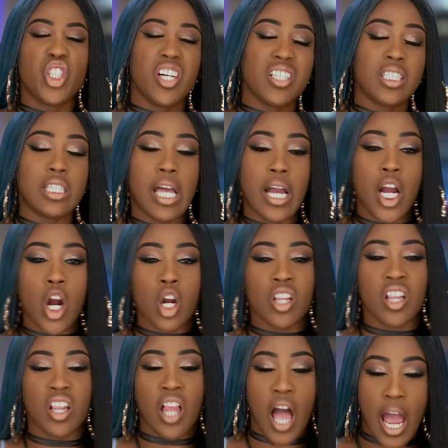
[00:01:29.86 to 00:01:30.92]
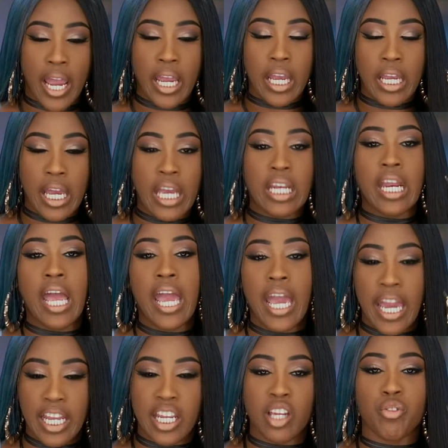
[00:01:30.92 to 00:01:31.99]
just like her lying and
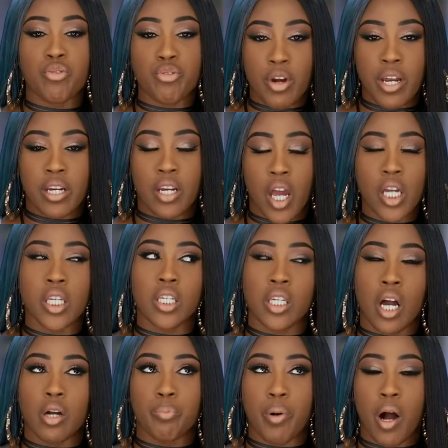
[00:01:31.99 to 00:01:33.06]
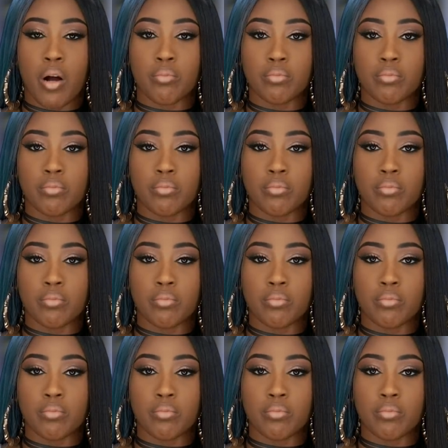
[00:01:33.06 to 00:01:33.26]
hating friend, Young Bum.